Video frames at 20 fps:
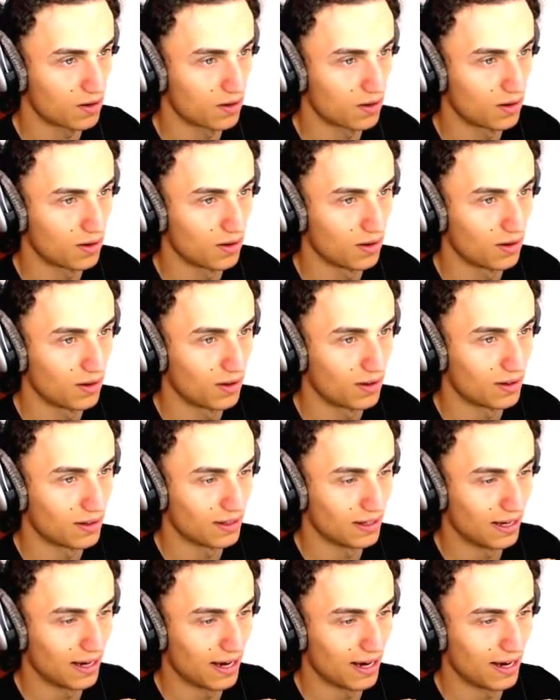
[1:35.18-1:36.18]
a long time ago.
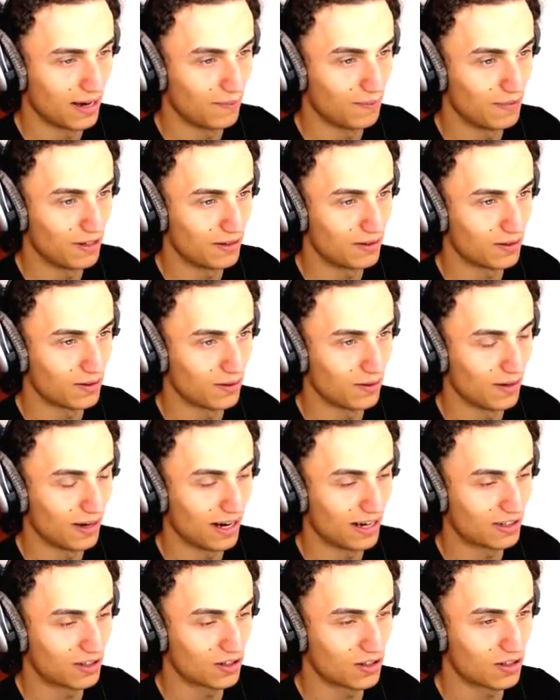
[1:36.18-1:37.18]
Yeah, me yeah. too.
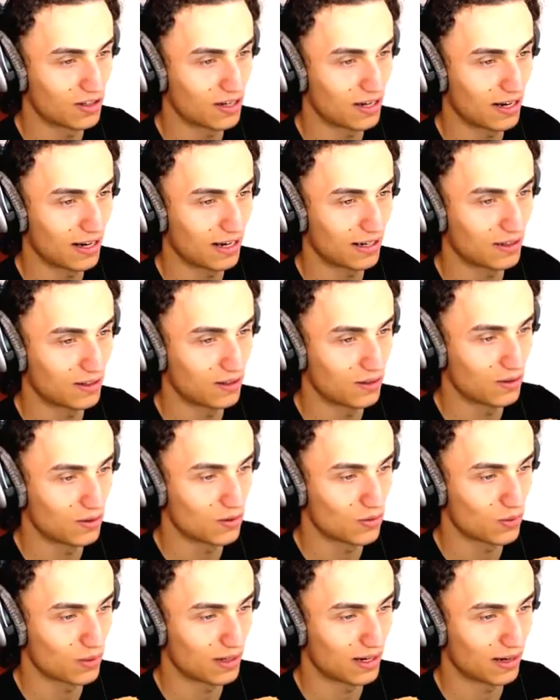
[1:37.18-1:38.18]
I just like to use
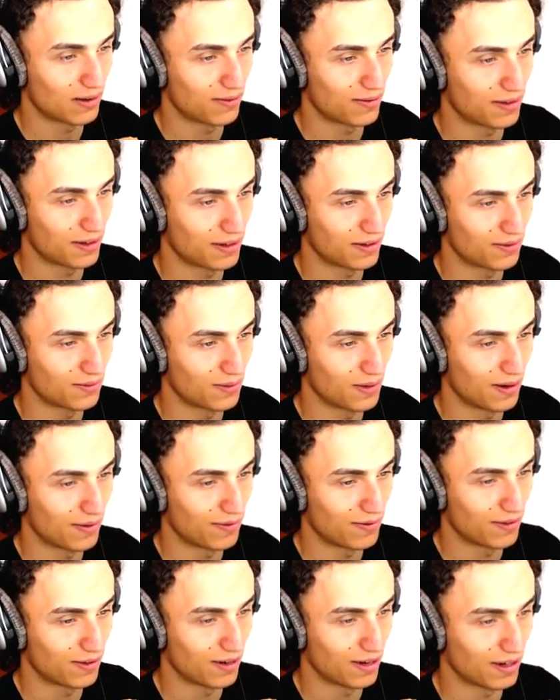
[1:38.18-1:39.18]
what I think I
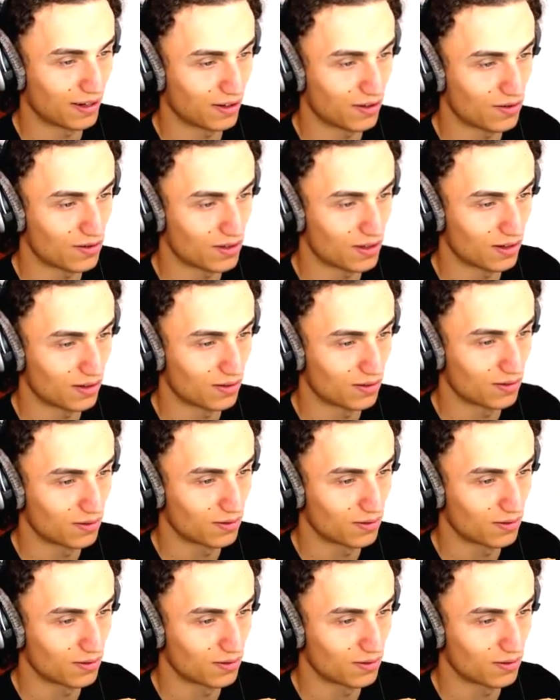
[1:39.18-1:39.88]
feel like using.